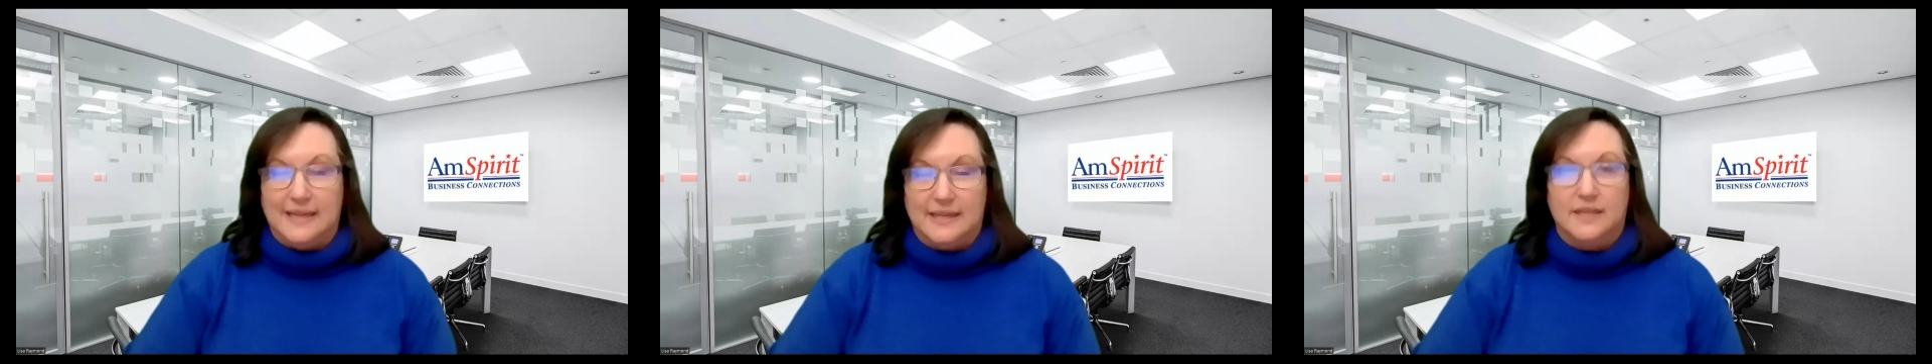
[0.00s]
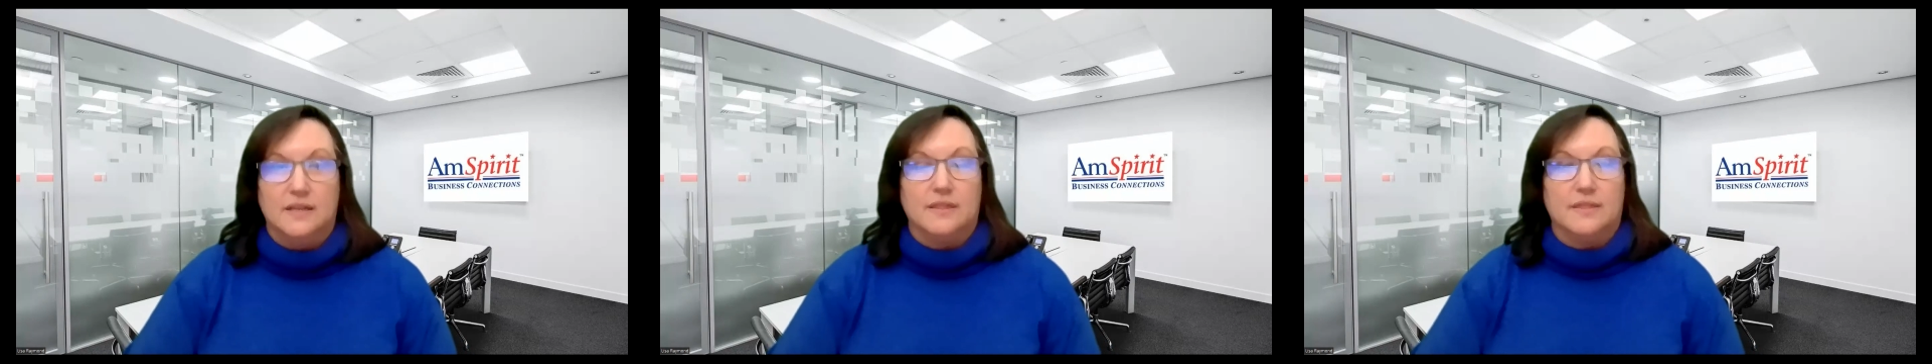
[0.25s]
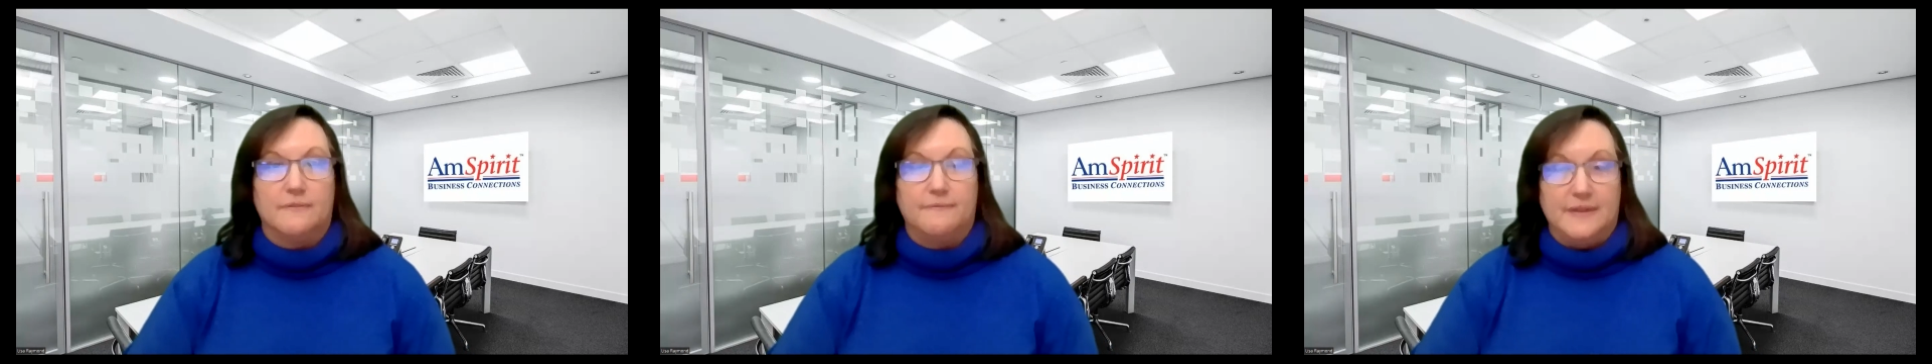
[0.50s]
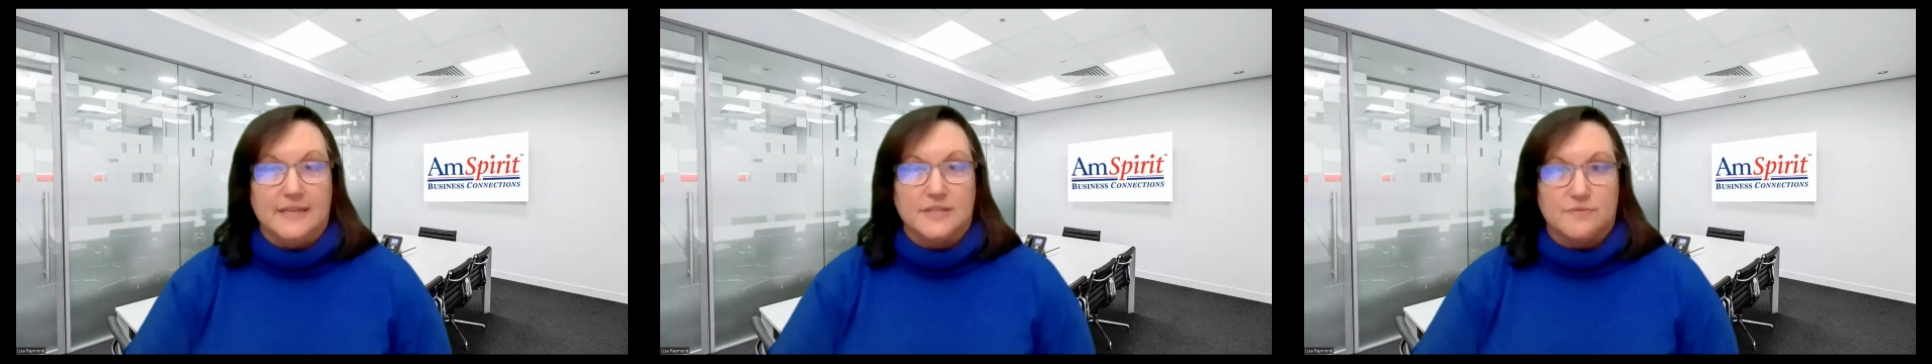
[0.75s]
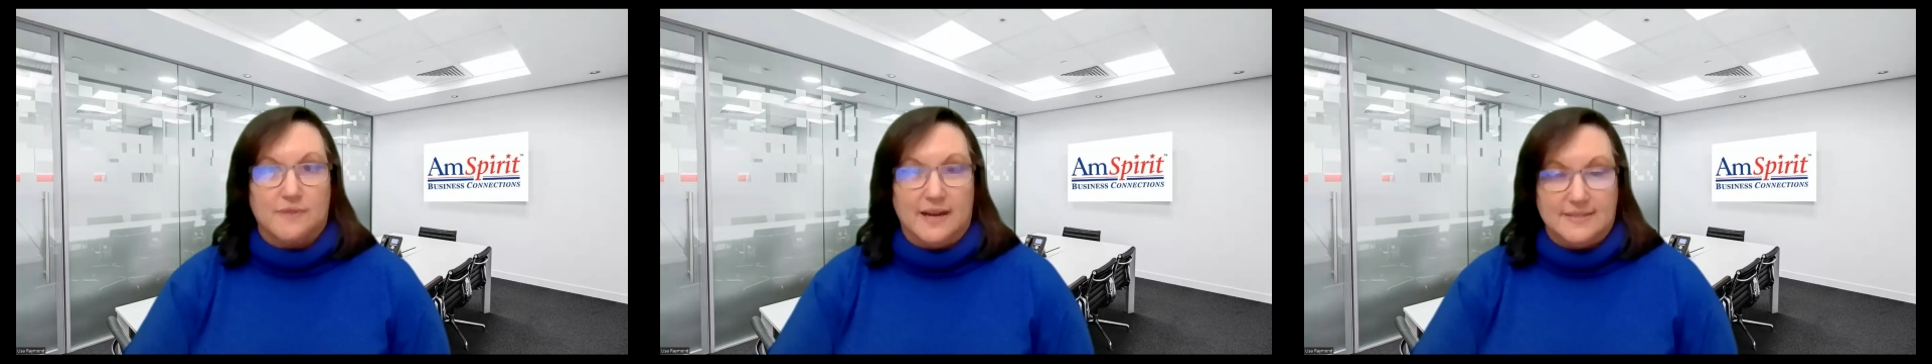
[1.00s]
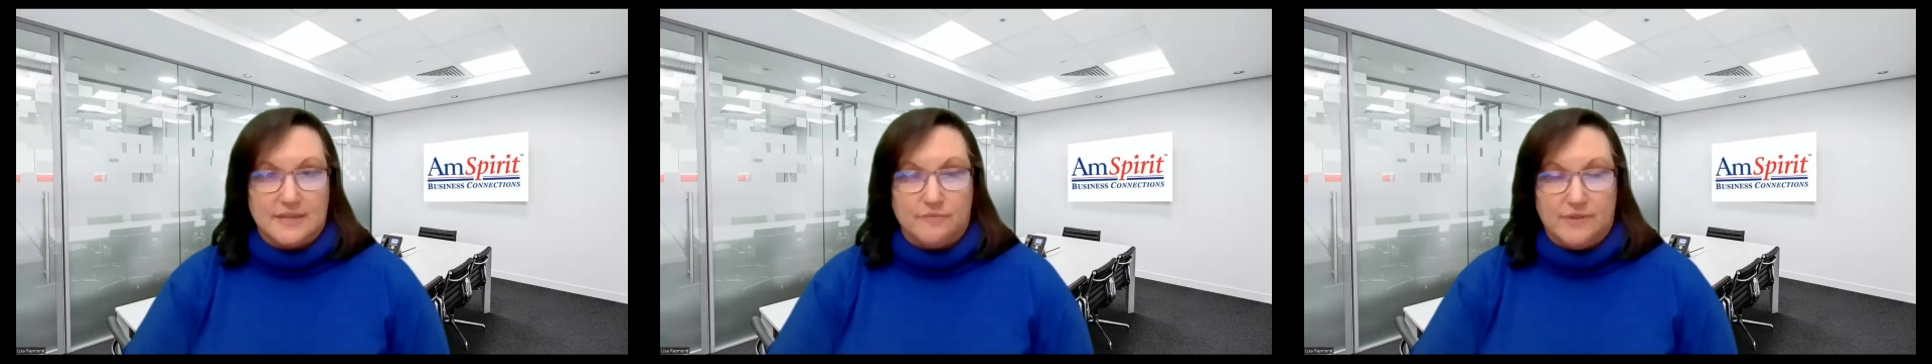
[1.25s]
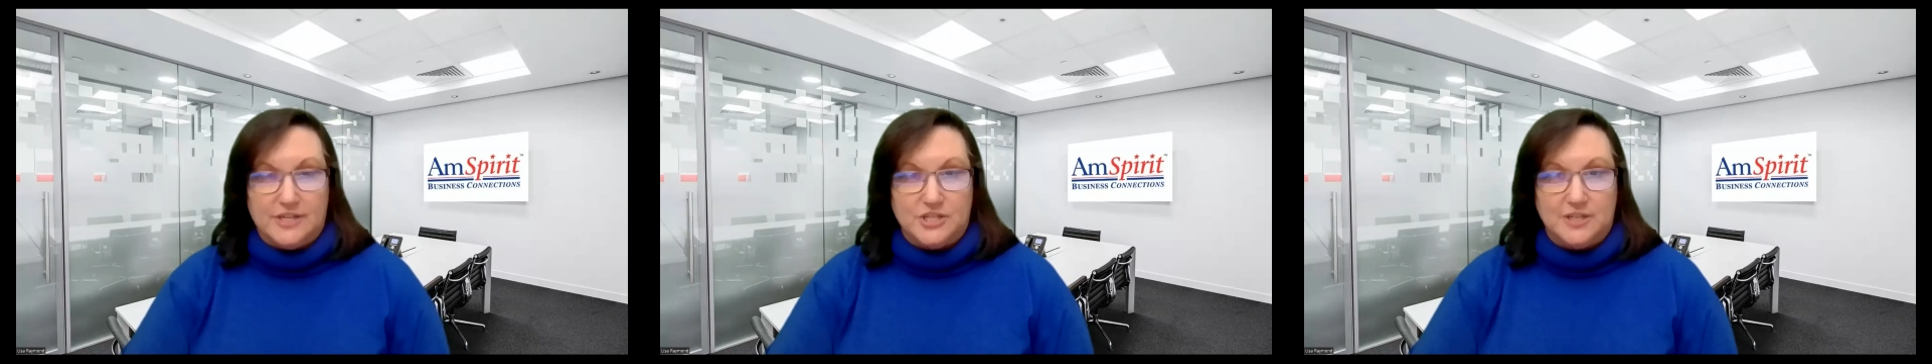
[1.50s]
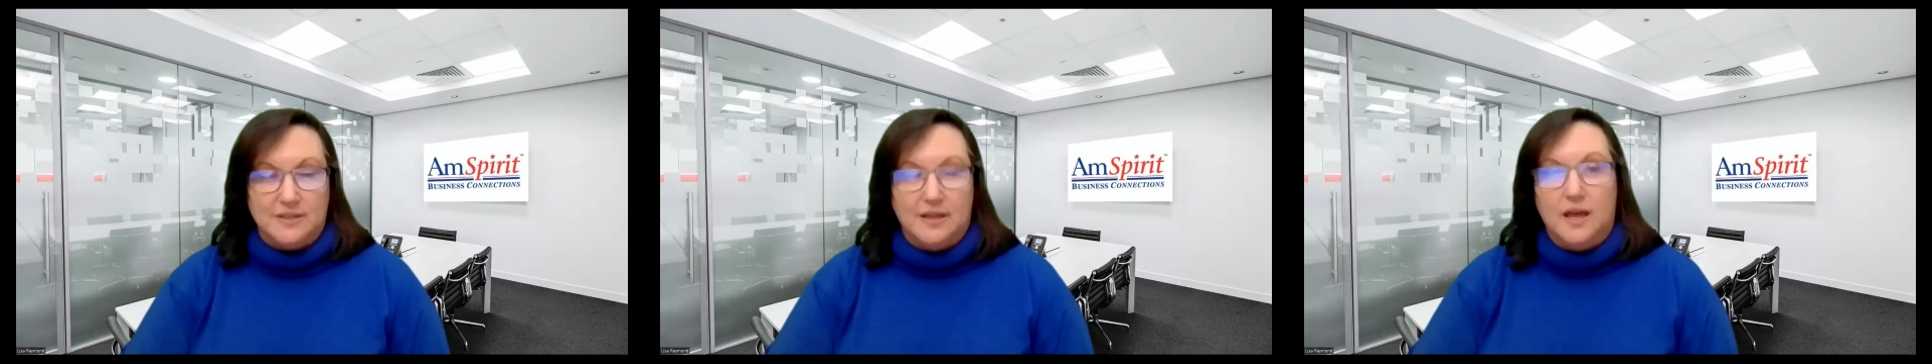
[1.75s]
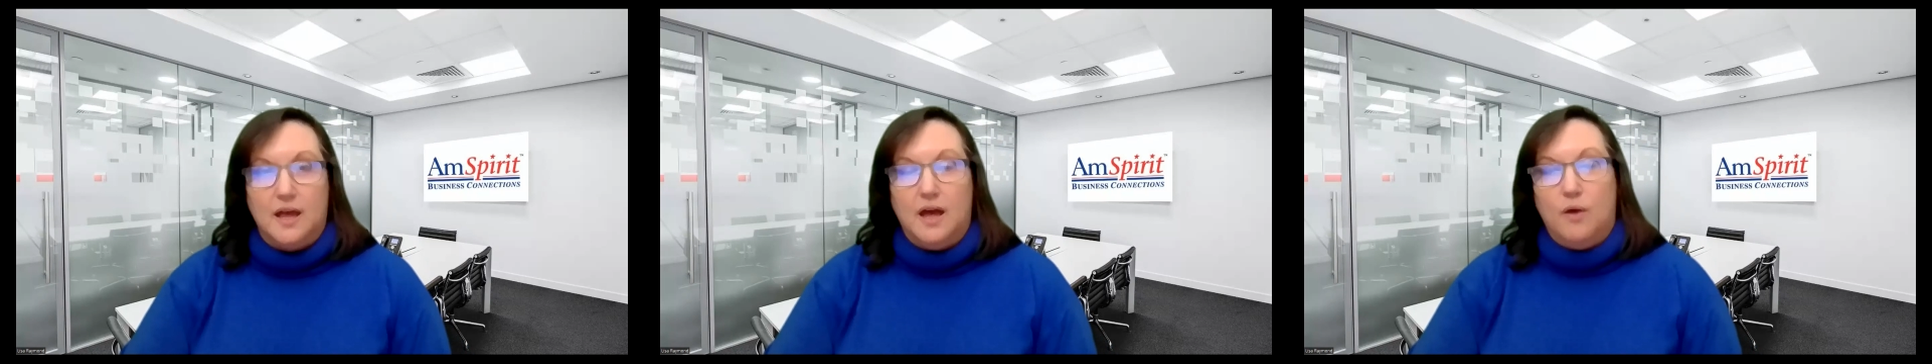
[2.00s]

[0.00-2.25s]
in the Phoenix Rising region.